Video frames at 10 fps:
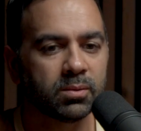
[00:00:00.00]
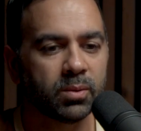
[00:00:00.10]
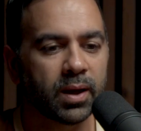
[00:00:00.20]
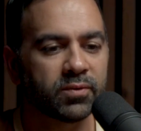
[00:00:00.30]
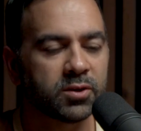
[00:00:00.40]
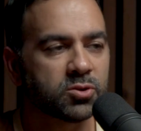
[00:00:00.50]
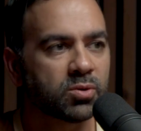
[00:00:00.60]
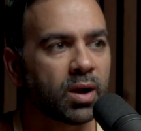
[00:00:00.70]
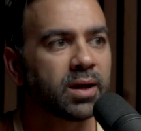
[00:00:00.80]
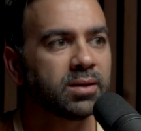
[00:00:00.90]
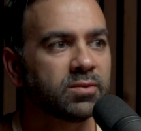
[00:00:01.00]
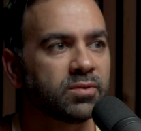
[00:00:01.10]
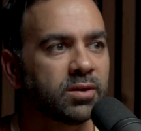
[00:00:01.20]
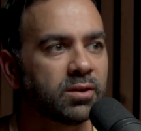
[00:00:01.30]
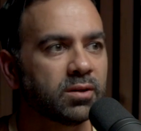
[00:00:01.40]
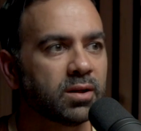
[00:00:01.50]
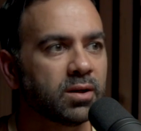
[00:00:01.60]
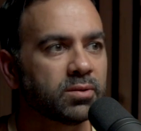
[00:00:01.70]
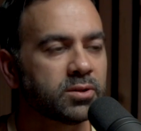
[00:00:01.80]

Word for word: We have to try to figure it out.